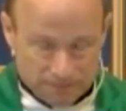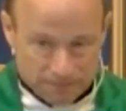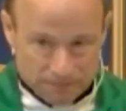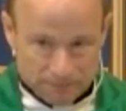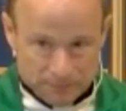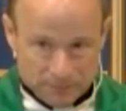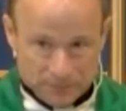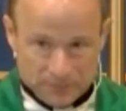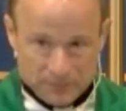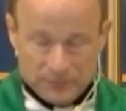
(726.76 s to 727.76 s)

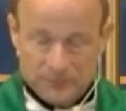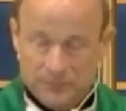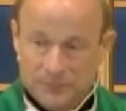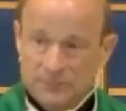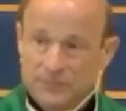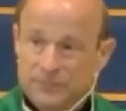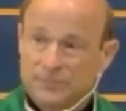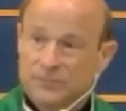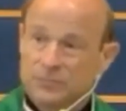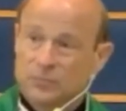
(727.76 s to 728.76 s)

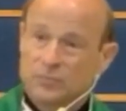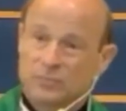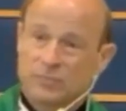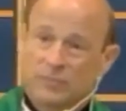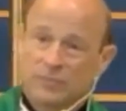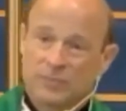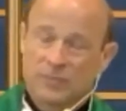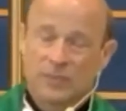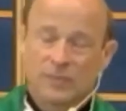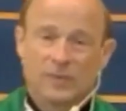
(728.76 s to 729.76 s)

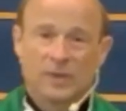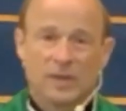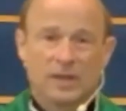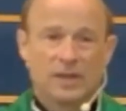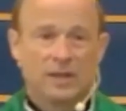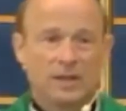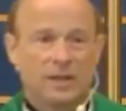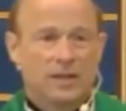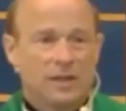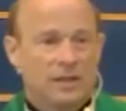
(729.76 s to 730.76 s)

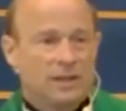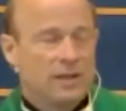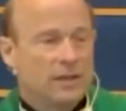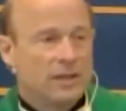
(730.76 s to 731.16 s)
(no one is talking)